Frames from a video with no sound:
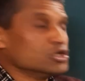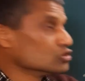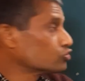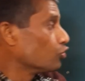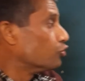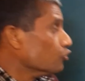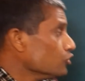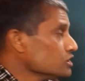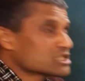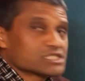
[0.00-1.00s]
So who
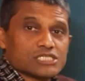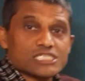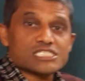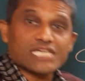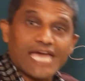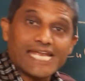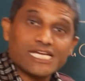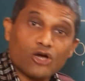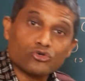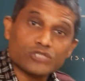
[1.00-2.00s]
is just carrying
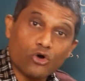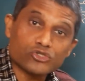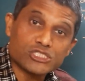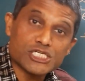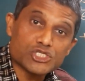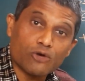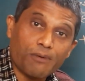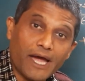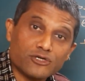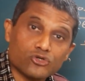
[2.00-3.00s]
out the oxidation of
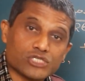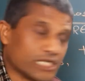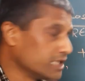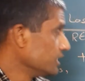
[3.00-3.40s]
hydrogen?